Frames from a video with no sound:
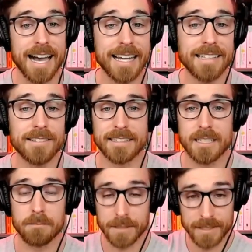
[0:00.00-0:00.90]
island,
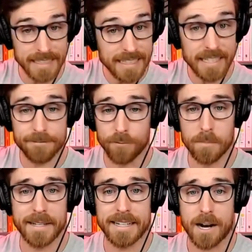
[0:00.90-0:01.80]
completely
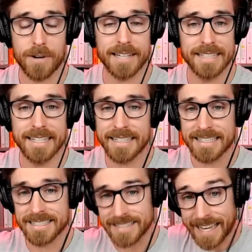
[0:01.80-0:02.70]
forming our
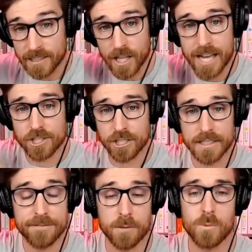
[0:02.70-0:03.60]
identity
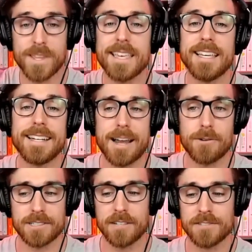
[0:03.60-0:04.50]
psychologically from within
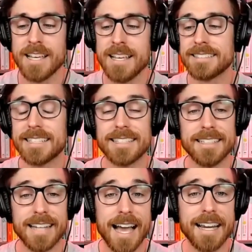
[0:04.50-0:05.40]
ourselves. To
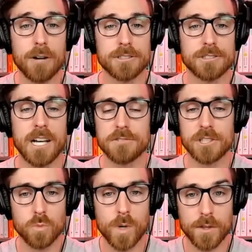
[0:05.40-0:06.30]
deny ourselves
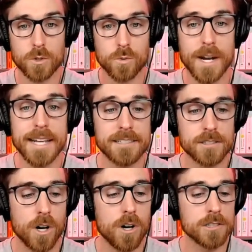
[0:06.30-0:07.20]
is one of the
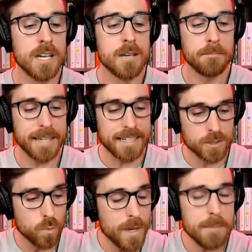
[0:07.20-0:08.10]
greatest calls
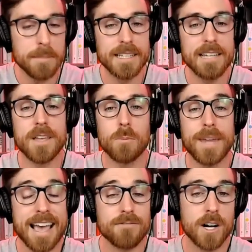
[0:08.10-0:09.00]
because we believe that we
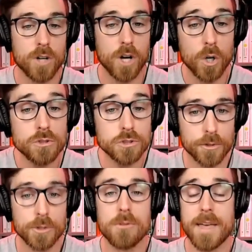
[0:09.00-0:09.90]
have our own
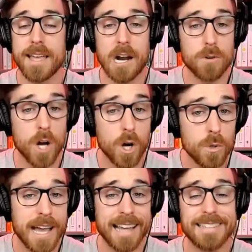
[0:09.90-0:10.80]
truth and our
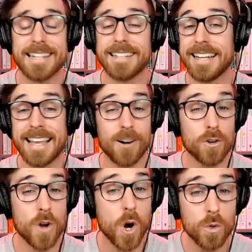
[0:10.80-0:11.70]
own identity and
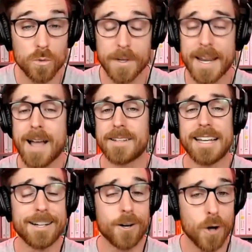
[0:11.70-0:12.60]
our own
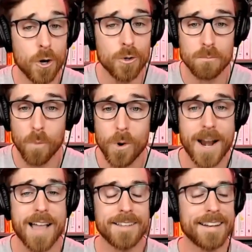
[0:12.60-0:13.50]
reality and our own
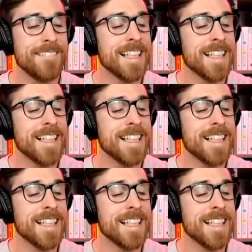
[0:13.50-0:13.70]
morality.